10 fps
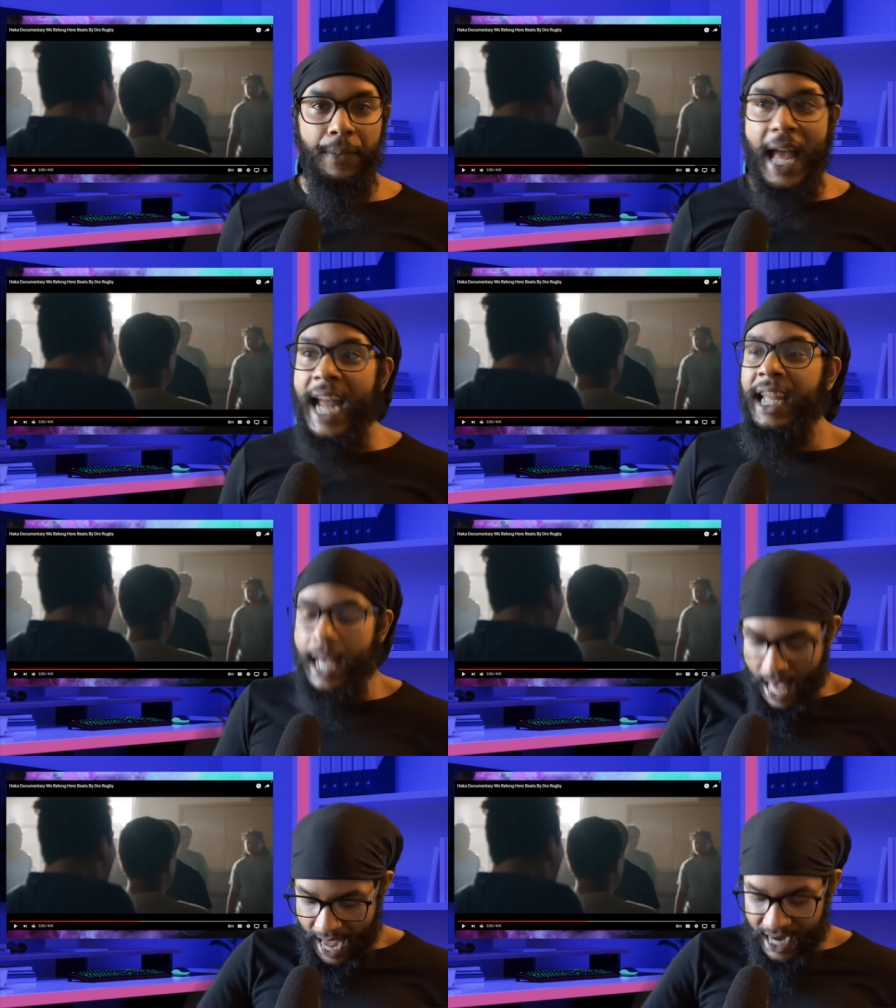I can,
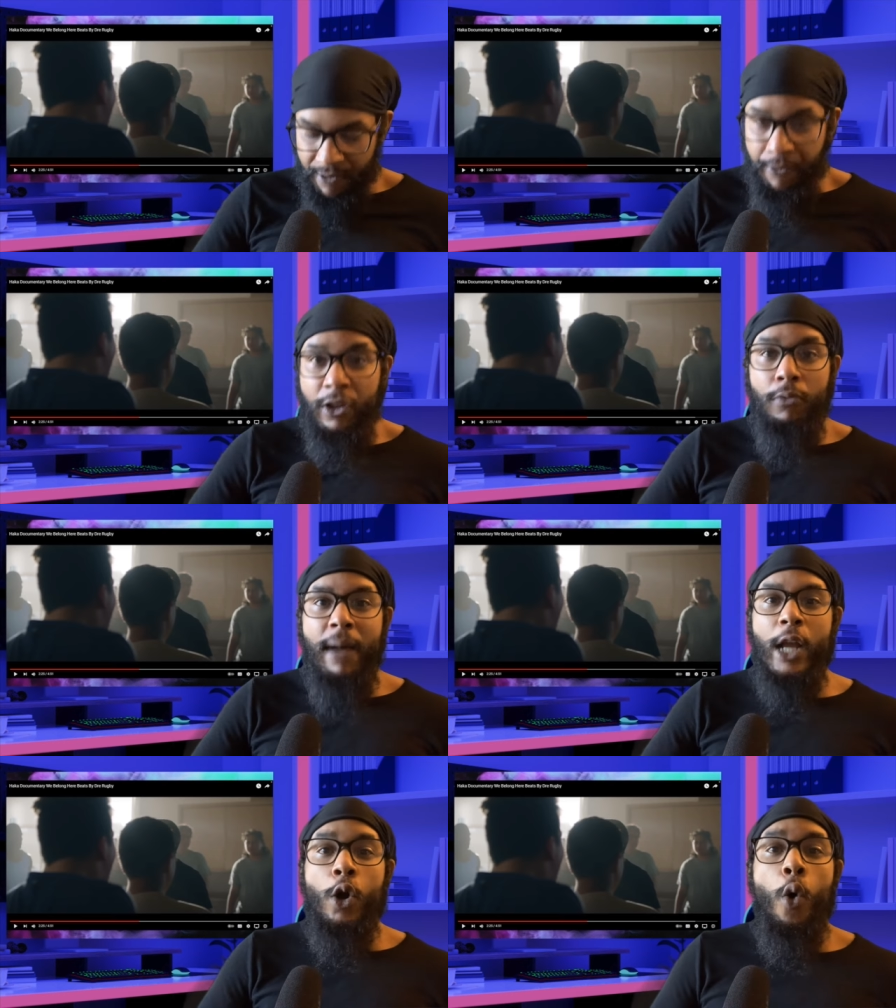I can feel my
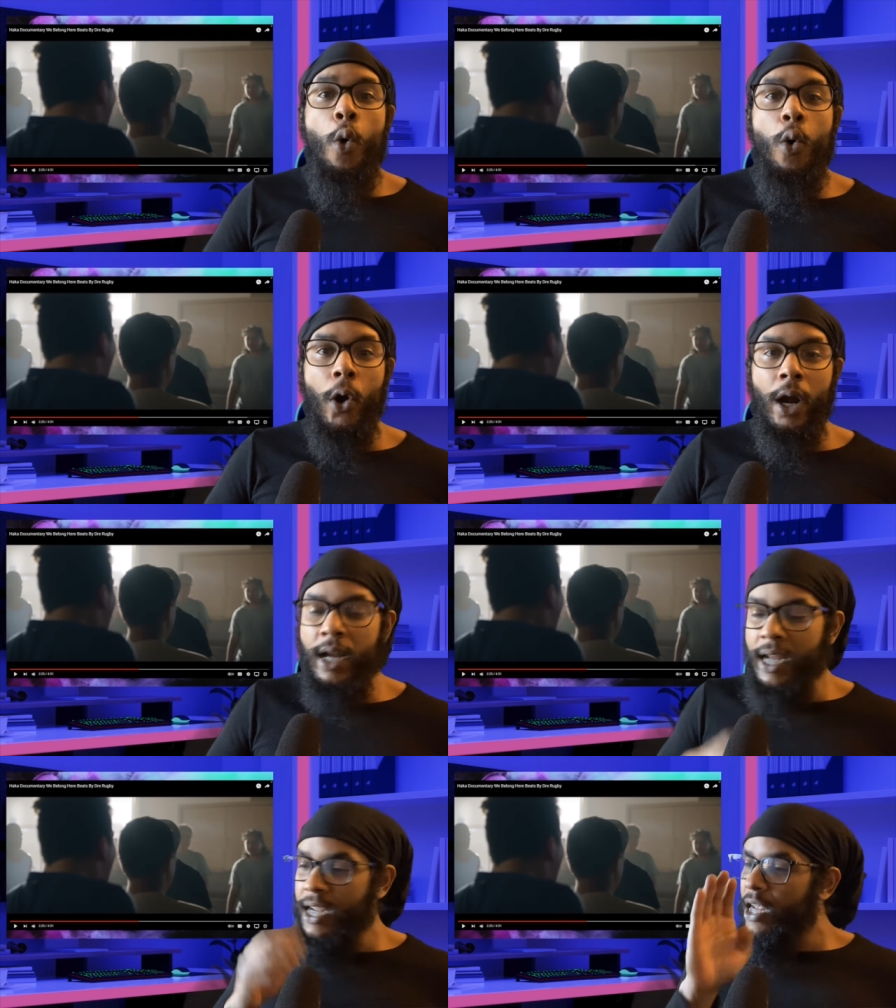core
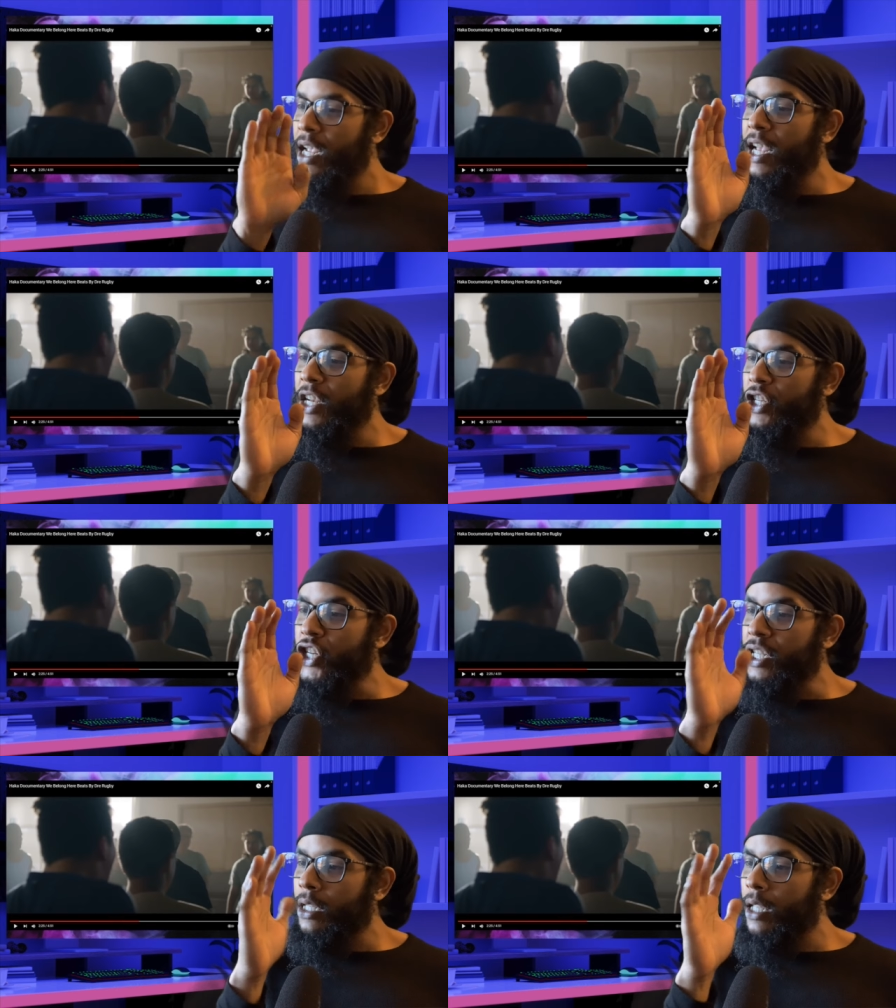
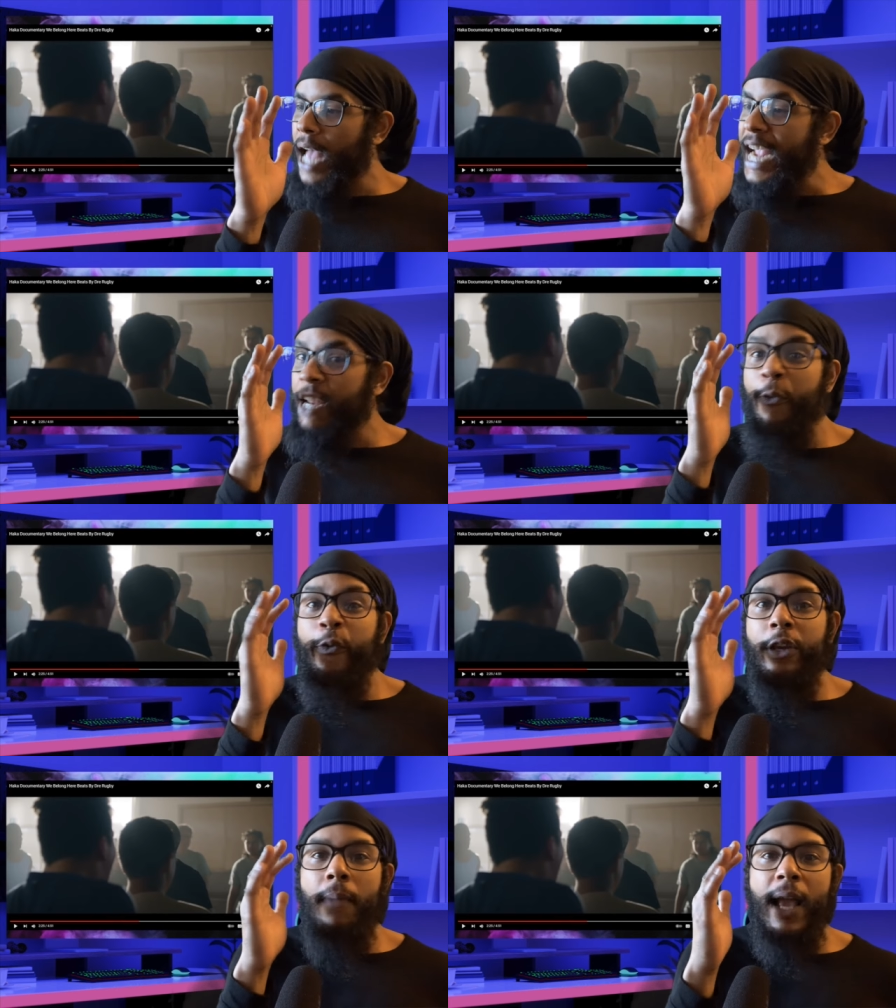just, I can
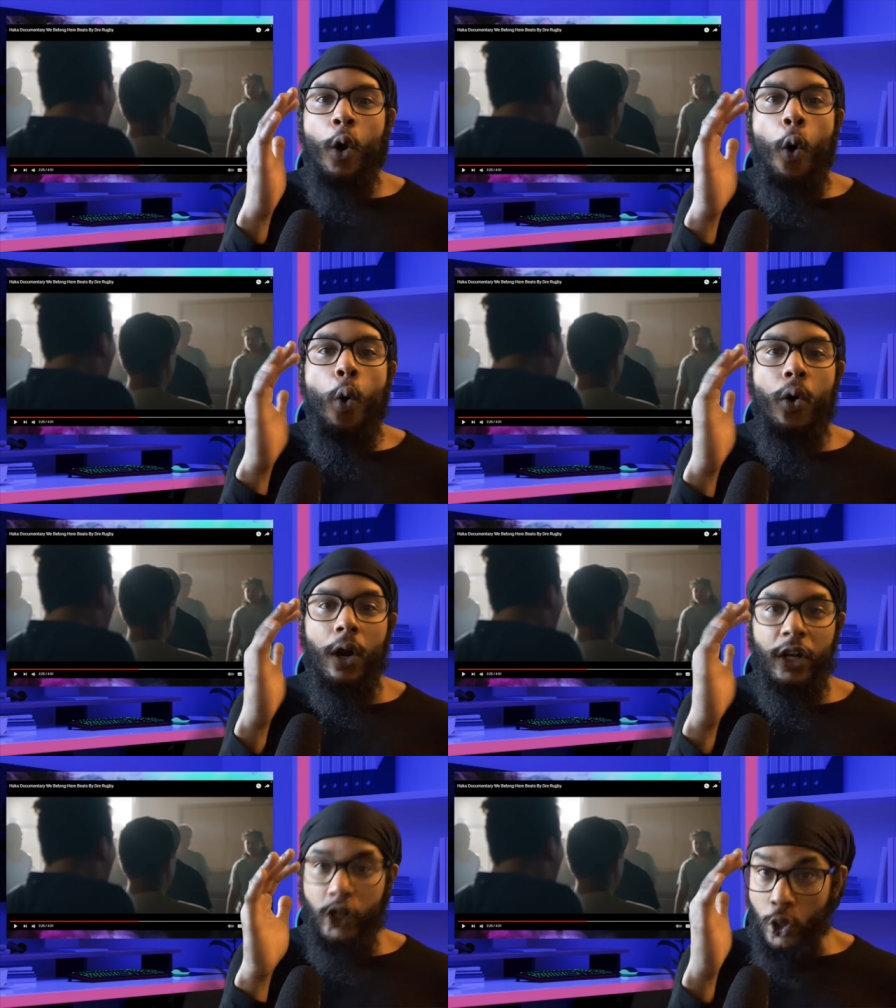feel my
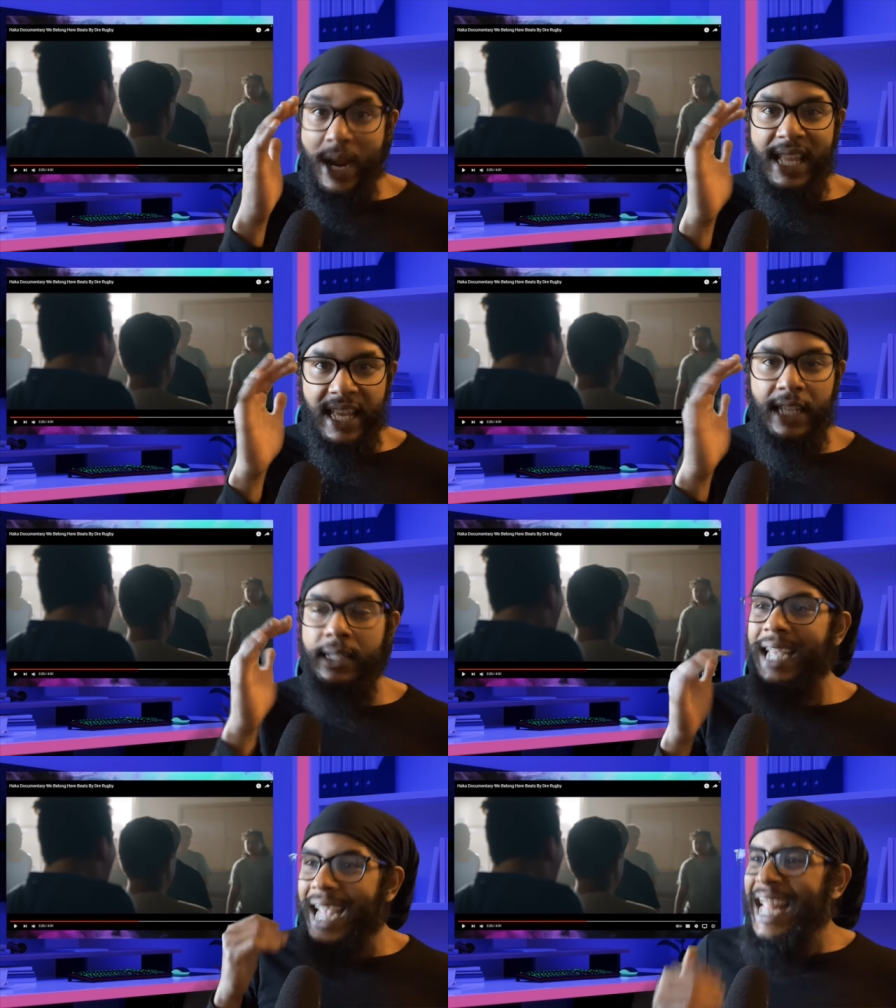core doing this
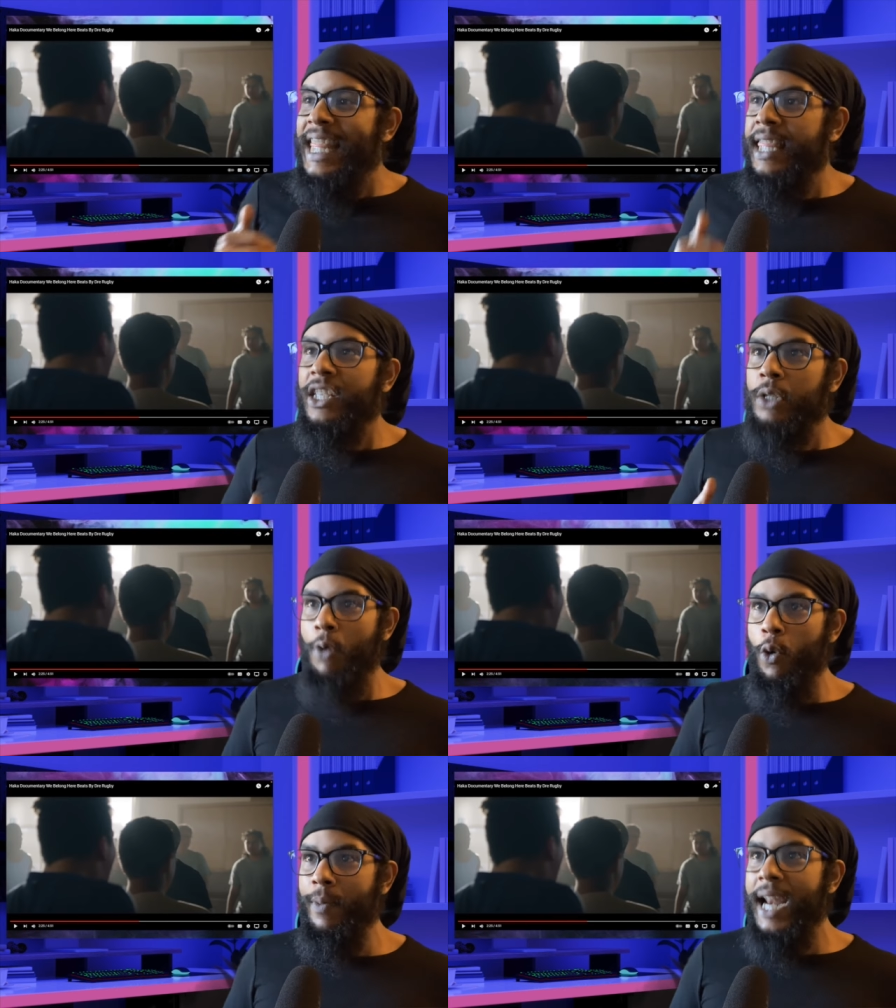in this
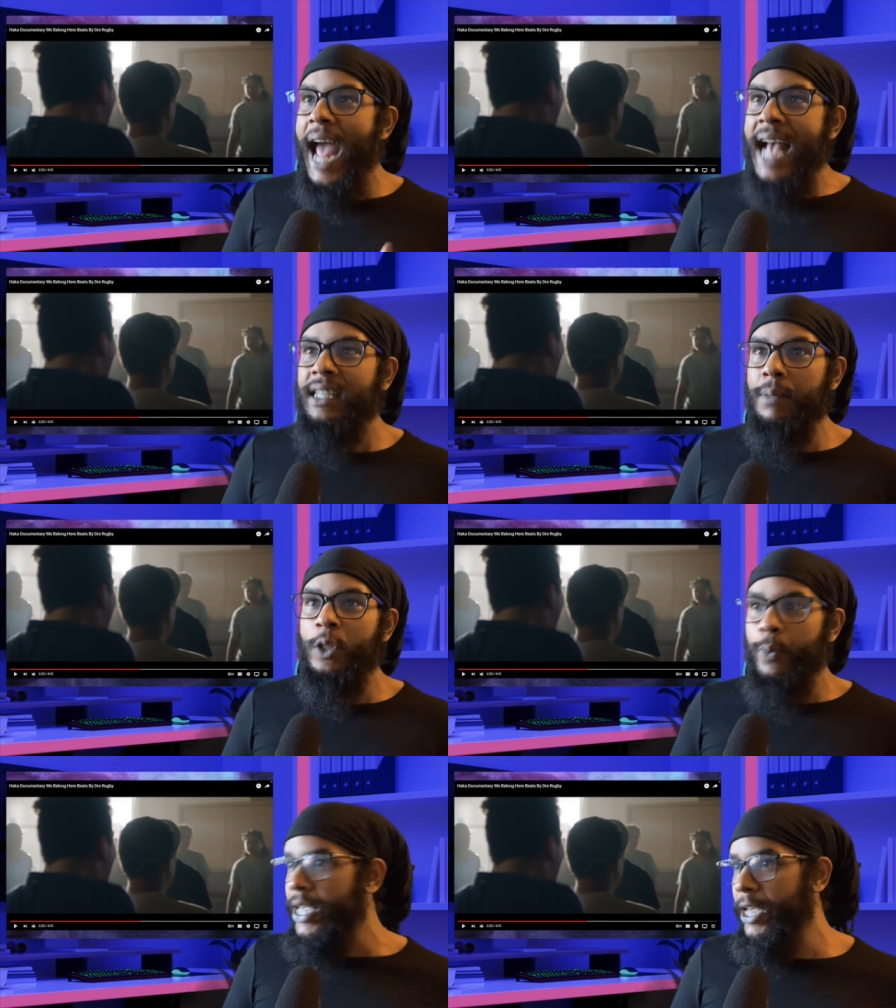moment as I'm
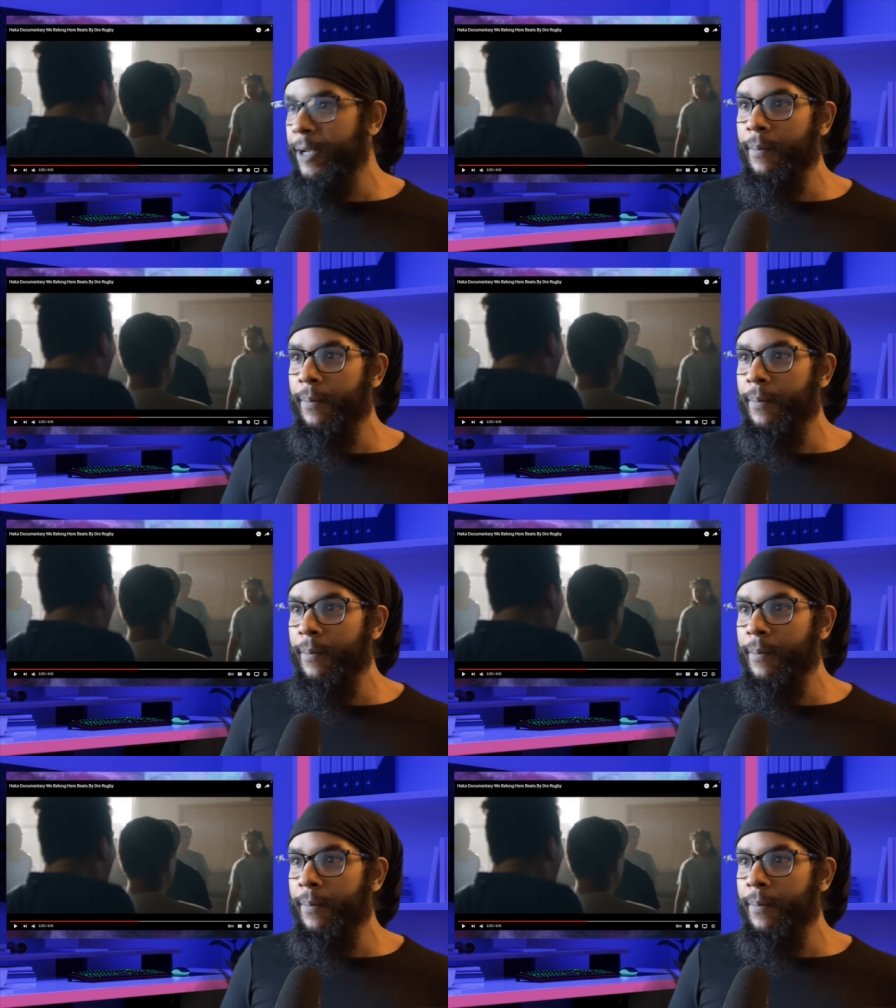speaking.